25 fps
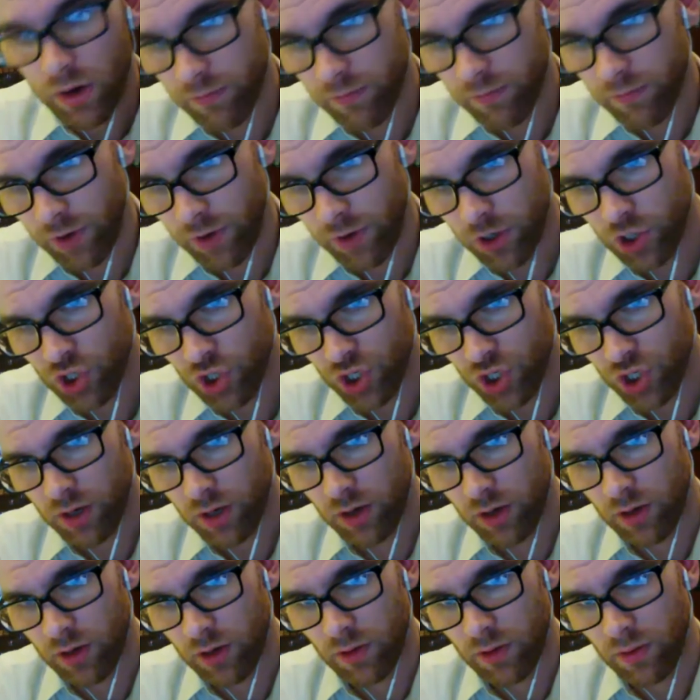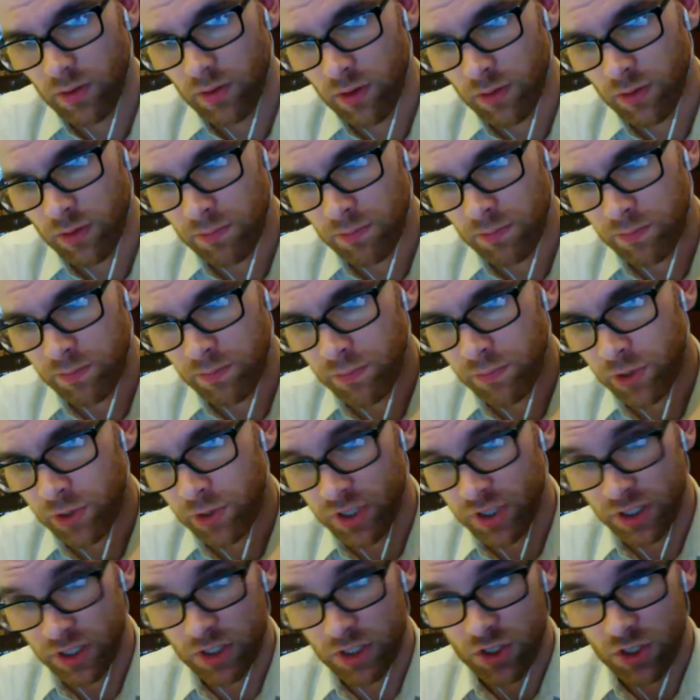version the
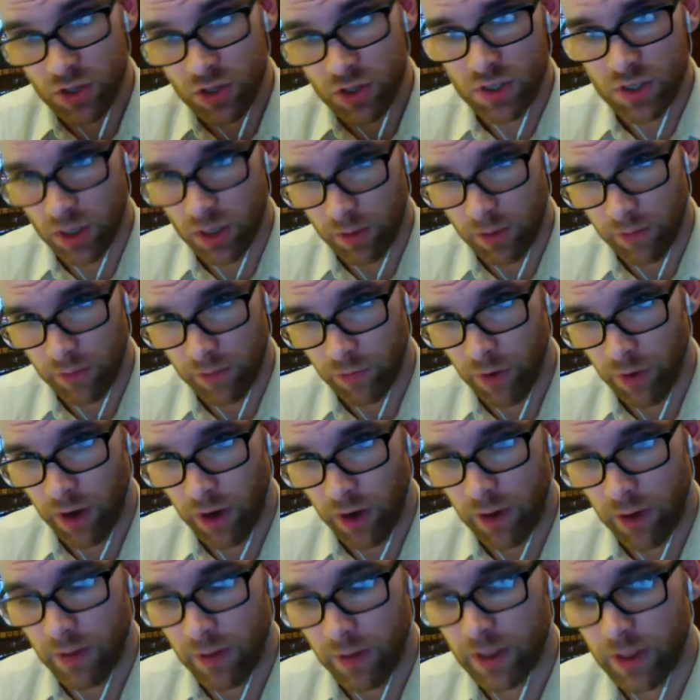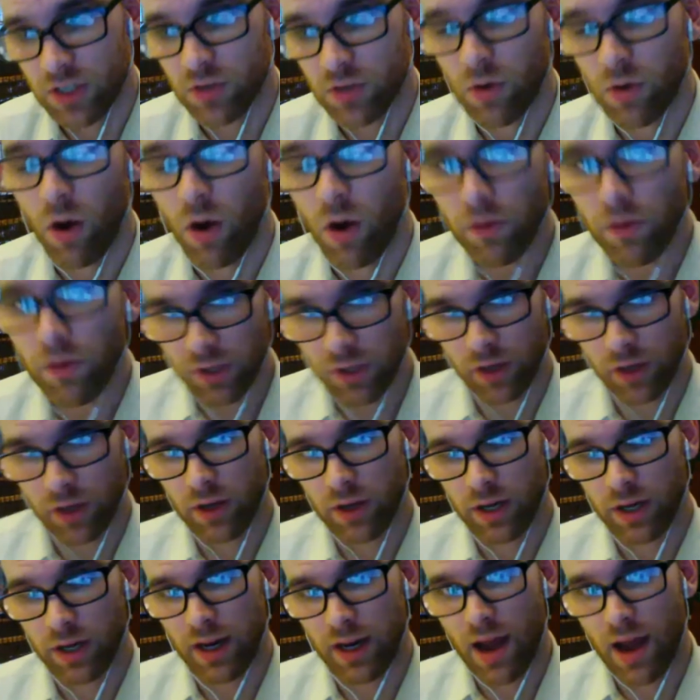person's using, right? And so often
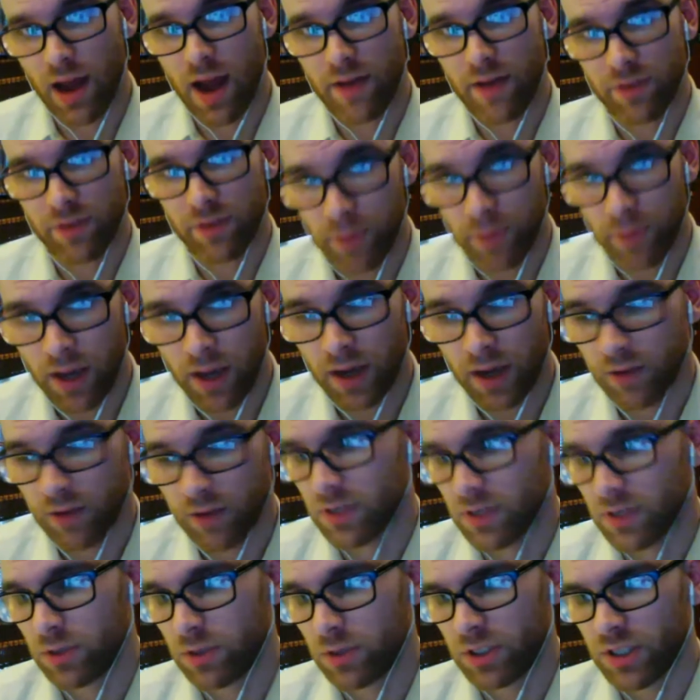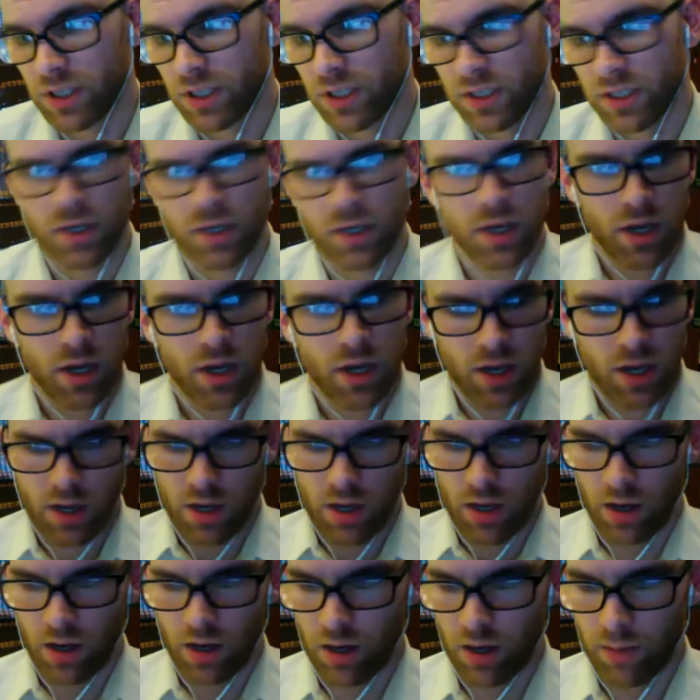in a live debate, if someone says,
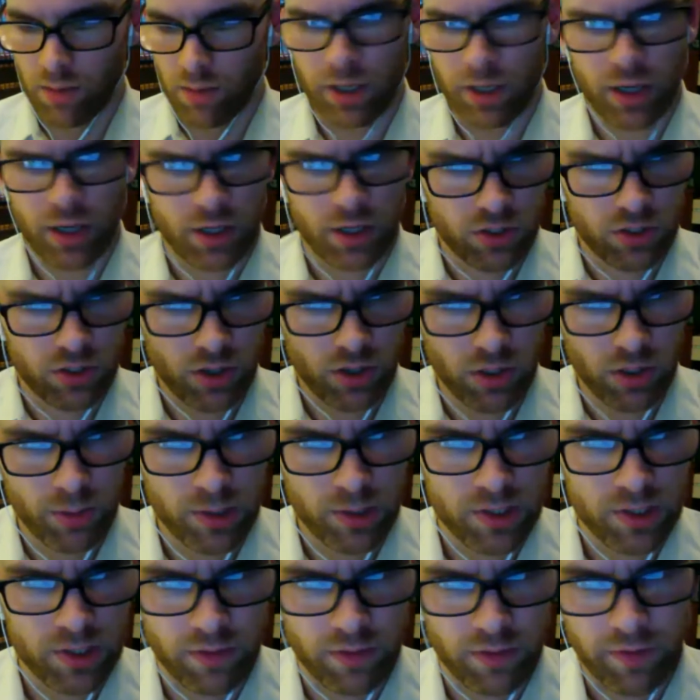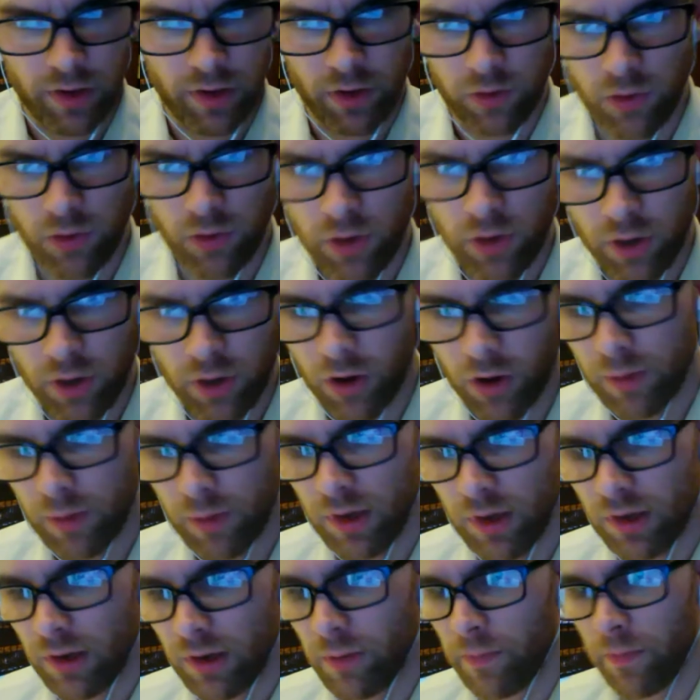my next argument is the fine-tuning
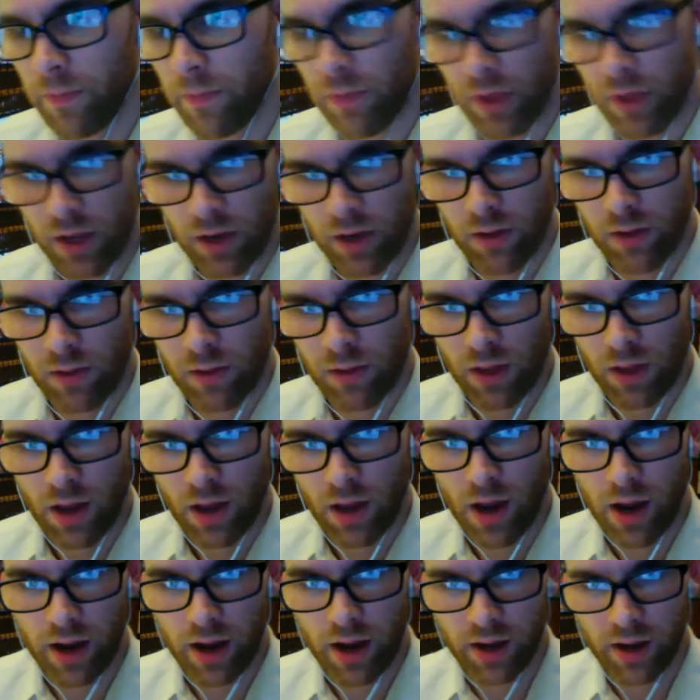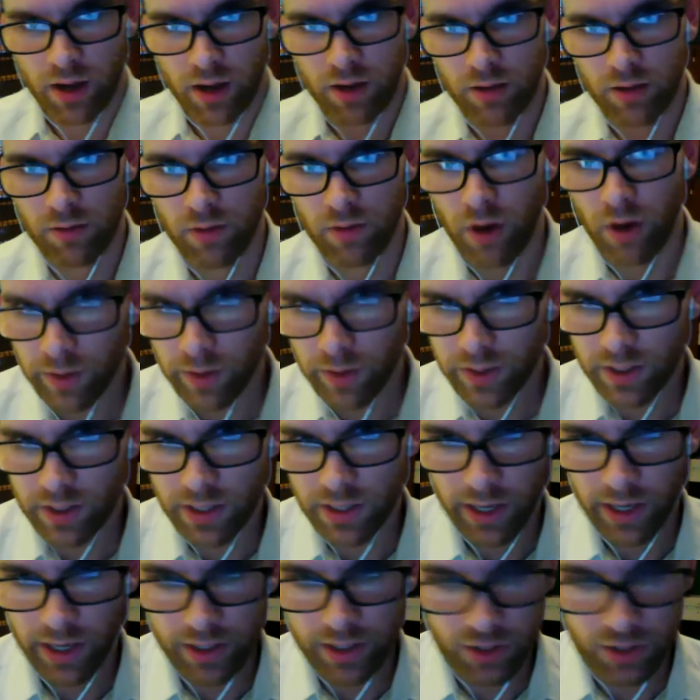argument, then the guy on our
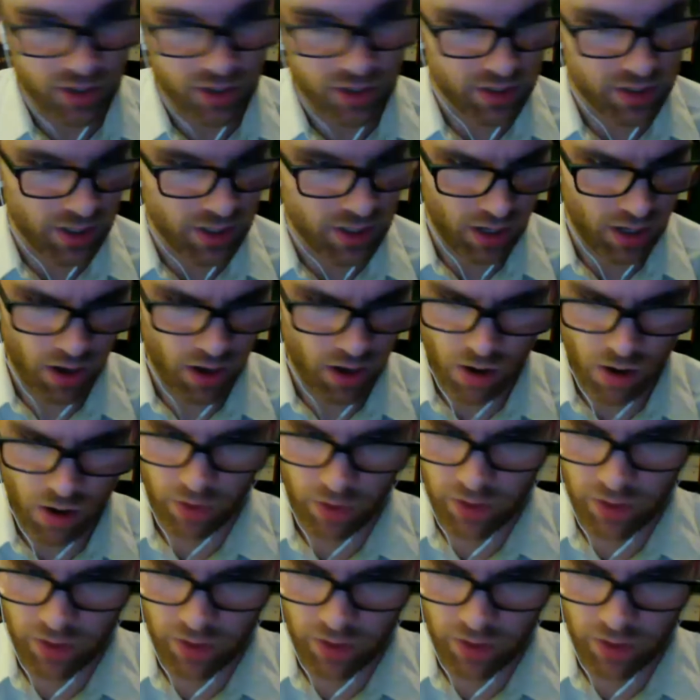side is just thinking, oh, he